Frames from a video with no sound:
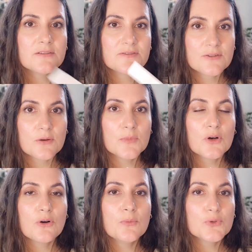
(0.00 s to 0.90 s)
from
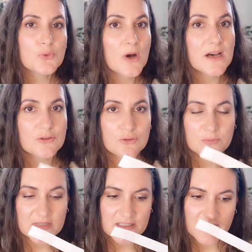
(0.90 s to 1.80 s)
Comptoir
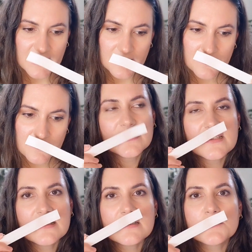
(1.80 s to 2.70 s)
Sud Pacifique.
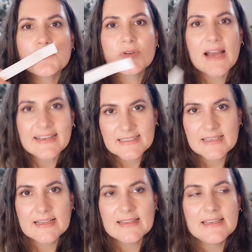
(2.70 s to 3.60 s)
This is
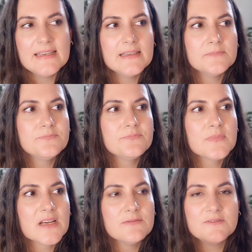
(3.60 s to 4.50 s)
practically
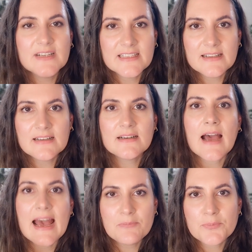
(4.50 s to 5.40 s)
vanilla,
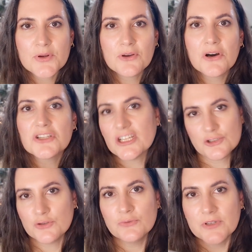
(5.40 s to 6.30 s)
apricot, and
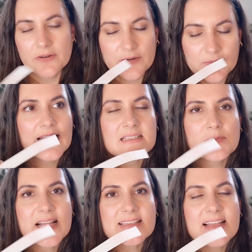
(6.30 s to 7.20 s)
sugar. It
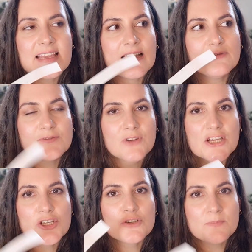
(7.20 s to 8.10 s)
smells like a
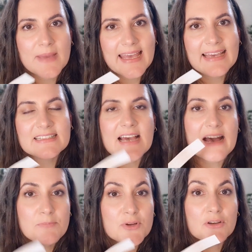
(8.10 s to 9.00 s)
fresh baked
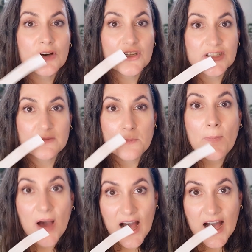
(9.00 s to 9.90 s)
apricot
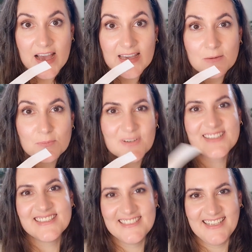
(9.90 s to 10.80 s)
pie, but
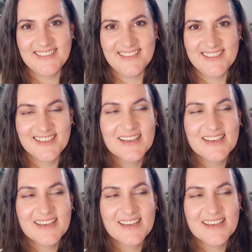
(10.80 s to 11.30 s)
synthetic.